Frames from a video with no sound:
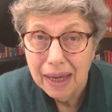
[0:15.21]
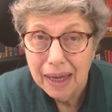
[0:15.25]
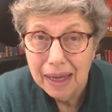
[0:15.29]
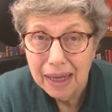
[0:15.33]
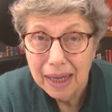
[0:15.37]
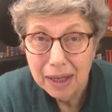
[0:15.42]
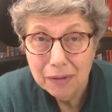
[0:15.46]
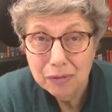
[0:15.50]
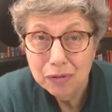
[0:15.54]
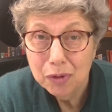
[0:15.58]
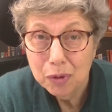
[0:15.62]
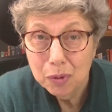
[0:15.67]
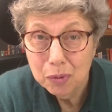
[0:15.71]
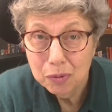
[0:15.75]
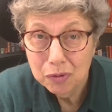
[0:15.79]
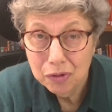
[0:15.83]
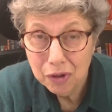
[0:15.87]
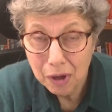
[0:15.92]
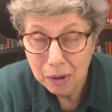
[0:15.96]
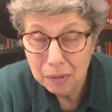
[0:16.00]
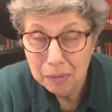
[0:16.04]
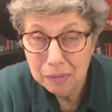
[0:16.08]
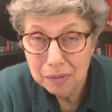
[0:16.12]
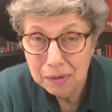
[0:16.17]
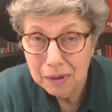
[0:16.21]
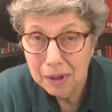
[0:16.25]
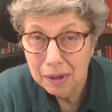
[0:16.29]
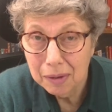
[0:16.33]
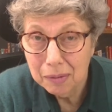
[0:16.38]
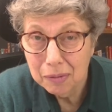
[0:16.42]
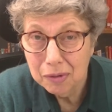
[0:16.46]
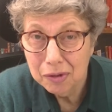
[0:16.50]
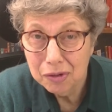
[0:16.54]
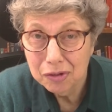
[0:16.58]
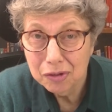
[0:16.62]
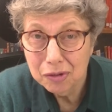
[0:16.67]
If you don't know
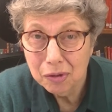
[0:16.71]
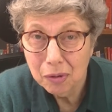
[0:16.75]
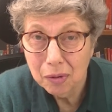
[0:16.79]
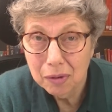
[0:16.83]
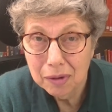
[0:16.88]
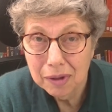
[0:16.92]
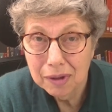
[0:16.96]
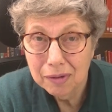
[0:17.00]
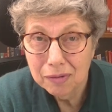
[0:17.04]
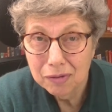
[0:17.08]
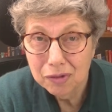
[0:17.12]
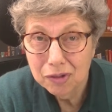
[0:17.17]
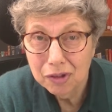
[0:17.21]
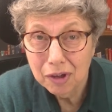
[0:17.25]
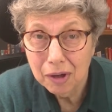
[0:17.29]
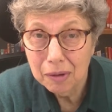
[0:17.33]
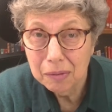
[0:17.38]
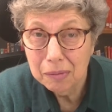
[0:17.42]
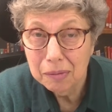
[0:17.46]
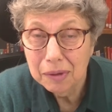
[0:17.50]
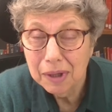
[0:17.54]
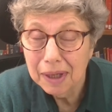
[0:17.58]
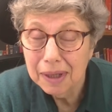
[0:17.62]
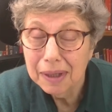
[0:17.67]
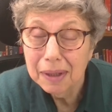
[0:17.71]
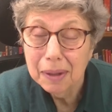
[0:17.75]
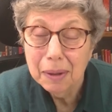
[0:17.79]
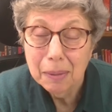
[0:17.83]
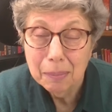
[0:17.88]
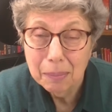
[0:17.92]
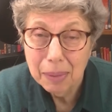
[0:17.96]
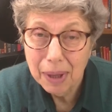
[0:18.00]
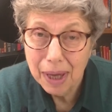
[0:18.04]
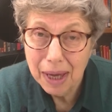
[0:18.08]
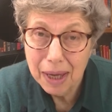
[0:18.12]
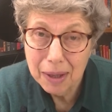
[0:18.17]
the story of Jonah,
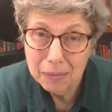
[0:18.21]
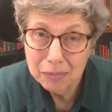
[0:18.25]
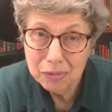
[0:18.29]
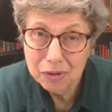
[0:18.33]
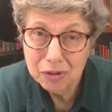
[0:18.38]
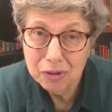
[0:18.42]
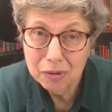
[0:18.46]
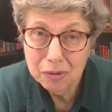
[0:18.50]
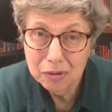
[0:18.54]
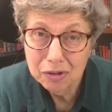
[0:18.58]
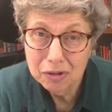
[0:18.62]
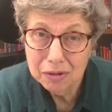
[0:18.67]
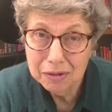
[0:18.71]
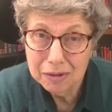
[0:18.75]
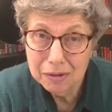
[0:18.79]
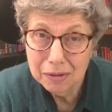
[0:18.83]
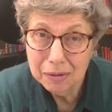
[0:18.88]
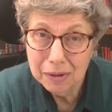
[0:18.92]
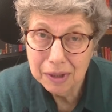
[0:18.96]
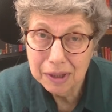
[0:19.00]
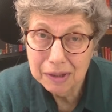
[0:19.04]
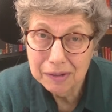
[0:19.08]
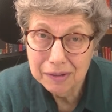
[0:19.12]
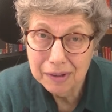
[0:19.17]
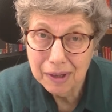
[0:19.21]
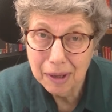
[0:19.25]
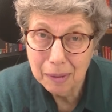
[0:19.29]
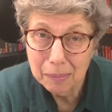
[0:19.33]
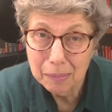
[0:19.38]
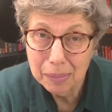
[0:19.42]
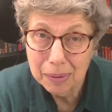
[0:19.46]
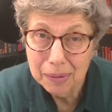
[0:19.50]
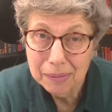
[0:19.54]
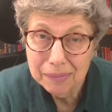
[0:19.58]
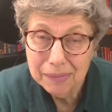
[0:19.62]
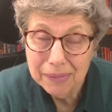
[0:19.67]
perhaps you should look it
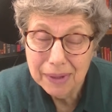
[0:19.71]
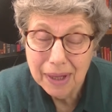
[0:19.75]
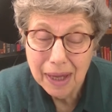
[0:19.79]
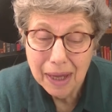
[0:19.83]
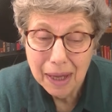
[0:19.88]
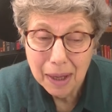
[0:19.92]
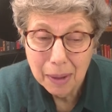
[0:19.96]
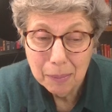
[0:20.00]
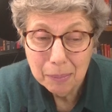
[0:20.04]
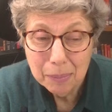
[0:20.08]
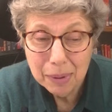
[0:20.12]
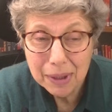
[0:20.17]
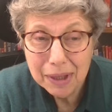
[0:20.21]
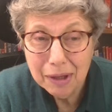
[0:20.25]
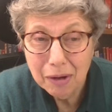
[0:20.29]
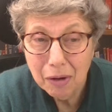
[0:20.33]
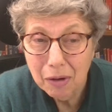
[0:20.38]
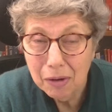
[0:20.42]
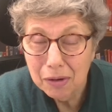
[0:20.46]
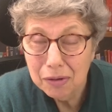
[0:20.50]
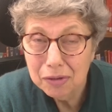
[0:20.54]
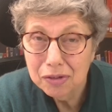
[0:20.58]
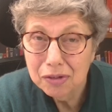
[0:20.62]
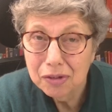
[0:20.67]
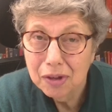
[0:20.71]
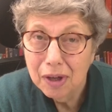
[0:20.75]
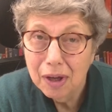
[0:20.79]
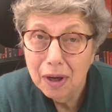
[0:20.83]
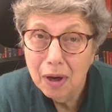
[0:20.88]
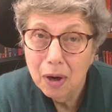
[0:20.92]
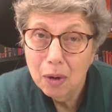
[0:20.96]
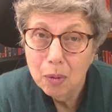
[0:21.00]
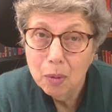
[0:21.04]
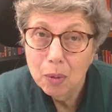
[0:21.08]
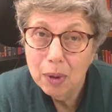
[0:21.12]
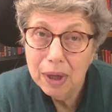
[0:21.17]
up, because
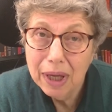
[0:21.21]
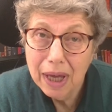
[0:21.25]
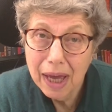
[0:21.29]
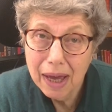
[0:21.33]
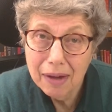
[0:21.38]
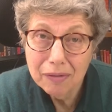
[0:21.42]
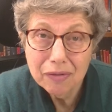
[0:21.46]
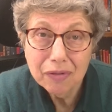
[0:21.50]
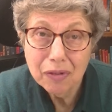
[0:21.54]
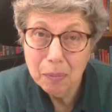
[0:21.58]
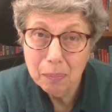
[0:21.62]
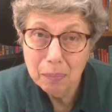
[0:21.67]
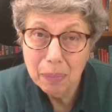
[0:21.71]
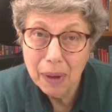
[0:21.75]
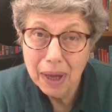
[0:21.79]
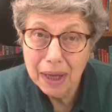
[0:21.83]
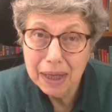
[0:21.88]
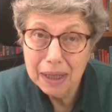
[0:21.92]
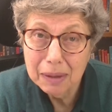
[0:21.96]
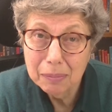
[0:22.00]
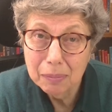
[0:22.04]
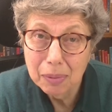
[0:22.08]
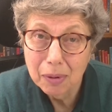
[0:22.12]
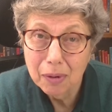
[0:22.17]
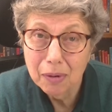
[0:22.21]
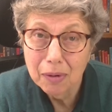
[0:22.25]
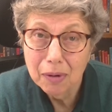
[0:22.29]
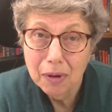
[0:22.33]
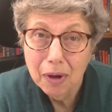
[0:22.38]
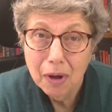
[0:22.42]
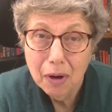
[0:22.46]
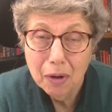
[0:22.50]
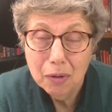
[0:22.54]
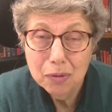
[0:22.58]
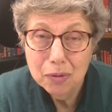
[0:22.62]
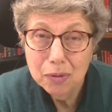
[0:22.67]
we have the Bible
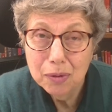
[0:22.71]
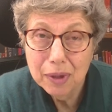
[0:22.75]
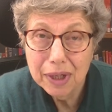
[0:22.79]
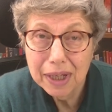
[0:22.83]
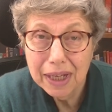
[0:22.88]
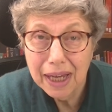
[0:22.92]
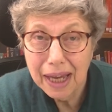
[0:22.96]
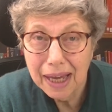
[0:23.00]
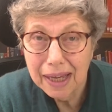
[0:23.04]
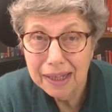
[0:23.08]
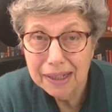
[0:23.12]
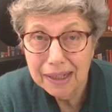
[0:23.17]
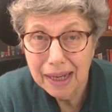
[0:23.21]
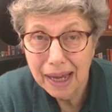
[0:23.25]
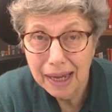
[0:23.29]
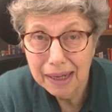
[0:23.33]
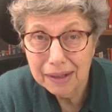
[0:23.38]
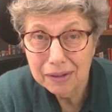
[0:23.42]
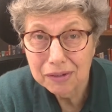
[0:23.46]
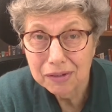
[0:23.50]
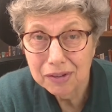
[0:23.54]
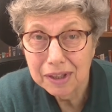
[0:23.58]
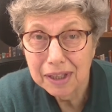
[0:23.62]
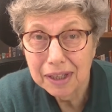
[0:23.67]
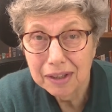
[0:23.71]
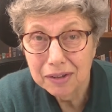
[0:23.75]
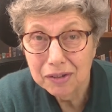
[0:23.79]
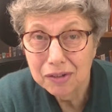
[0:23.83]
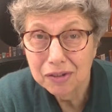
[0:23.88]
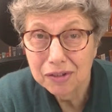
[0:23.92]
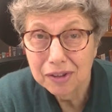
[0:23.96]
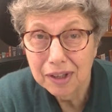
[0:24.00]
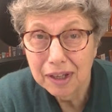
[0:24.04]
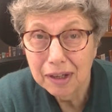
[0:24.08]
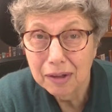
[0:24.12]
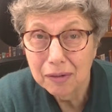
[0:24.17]
reenacting
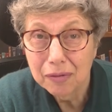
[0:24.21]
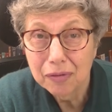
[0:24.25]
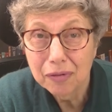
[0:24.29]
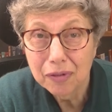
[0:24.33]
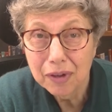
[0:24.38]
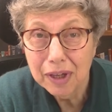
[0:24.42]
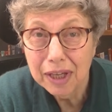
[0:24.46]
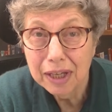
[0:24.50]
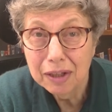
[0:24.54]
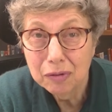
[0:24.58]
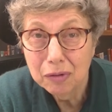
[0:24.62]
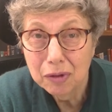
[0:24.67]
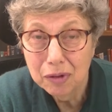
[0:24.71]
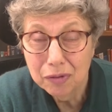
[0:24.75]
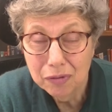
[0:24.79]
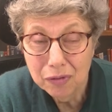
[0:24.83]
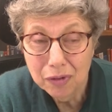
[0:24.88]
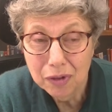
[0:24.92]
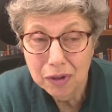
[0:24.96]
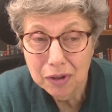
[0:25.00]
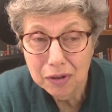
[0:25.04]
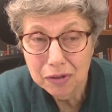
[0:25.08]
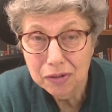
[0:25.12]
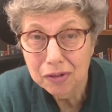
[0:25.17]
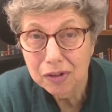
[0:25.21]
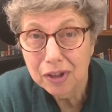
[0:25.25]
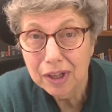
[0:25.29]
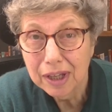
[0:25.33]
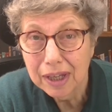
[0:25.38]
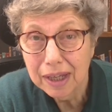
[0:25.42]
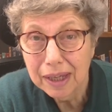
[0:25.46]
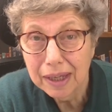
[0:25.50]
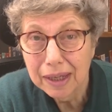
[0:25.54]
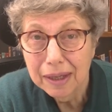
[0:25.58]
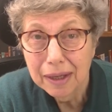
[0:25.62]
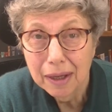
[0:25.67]
itself in reverse
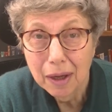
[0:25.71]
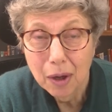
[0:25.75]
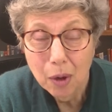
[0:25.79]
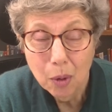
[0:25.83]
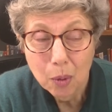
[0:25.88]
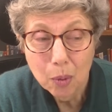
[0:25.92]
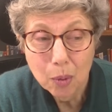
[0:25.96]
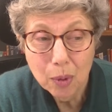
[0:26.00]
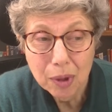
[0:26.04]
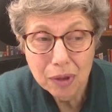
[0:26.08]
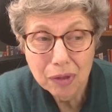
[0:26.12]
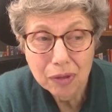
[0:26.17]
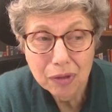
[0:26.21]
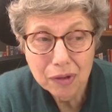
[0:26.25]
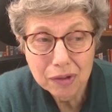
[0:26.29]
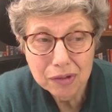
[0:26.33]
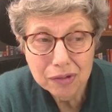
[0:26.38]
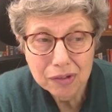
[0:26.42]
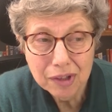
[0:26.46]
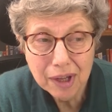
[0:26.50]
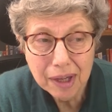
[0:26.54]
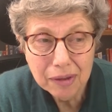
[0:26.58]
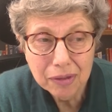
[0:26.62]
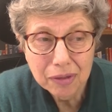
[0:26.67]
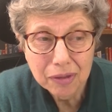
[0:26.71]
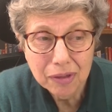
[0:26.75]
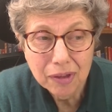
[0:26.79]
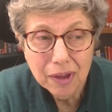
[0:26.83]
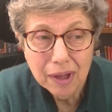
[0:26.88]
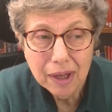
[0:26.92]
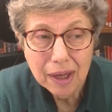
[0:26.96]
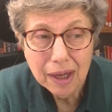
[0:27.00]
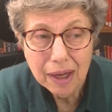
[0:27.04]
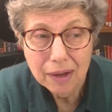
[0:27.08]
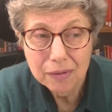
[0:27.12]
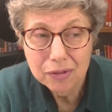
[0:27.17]
here with the death
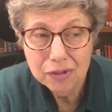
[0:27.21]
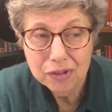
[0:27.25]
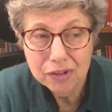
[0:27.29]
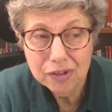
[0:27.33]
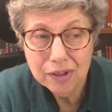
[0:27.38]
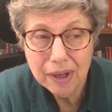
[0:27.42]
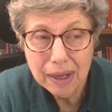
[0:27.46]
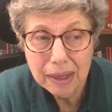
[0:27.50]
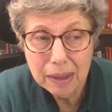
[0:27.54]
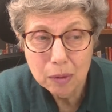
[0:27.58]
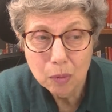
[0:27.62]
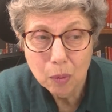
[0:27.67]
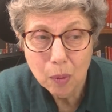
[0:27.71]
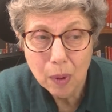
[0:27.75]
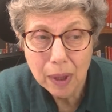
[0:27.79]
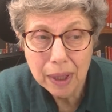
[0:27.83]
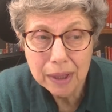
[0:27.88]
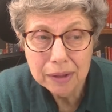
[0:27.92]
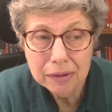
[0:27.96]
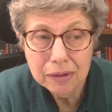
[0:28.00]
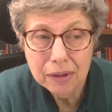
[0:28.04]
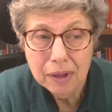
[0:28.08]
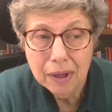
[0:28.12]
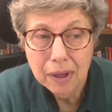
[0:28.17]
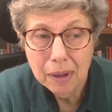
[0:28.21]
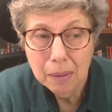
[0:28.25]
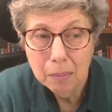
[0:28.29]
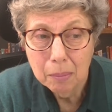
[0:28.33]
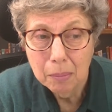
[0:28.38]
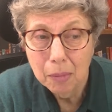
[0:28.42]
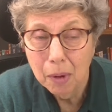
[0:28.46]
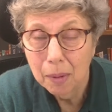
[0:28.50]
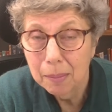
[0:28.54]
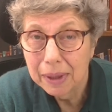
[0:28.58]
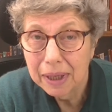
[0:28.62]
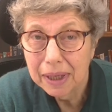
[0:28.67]
of Salwan
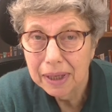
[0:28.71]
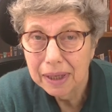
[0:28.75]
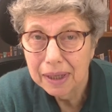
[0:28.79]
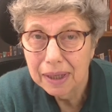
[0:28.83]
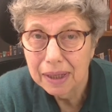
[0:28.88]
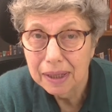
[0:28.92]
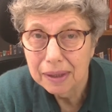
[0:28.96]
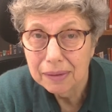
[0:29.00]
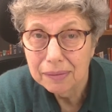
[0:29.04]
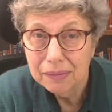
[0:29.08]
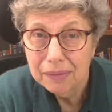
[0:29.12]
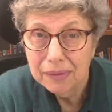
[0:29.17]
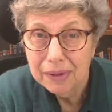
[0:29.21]
Momika,